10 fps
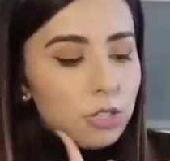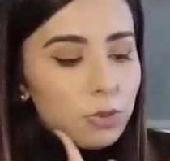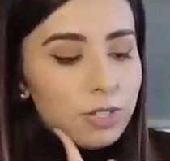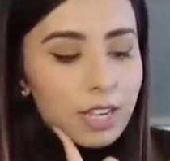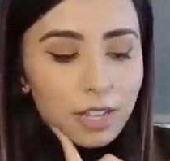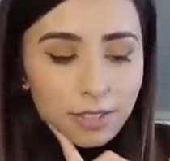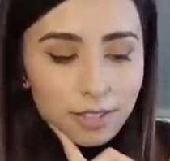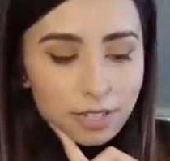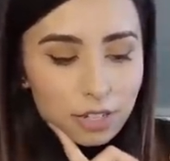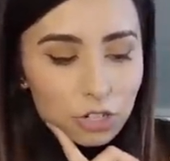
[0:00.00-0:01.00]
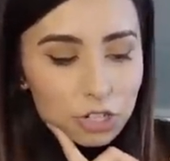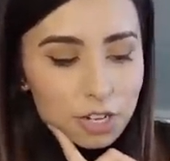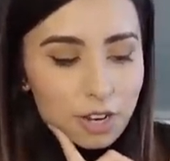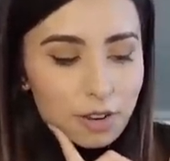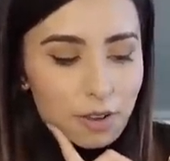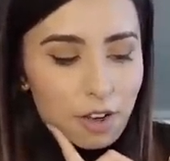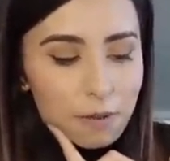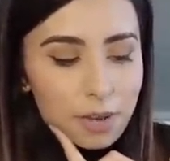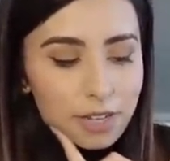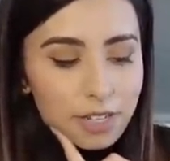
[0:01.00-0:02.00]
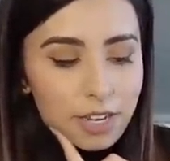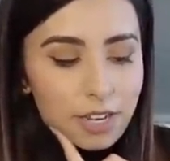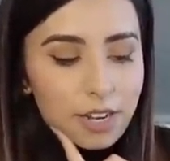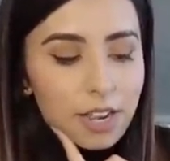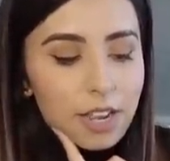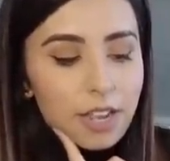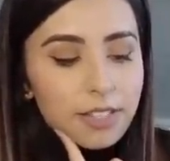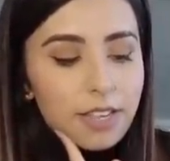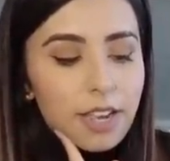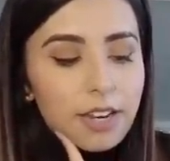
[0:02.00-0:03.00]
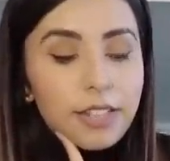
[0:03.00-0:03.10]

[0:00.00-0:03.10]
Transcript: so Dale's Addiction had commented and said,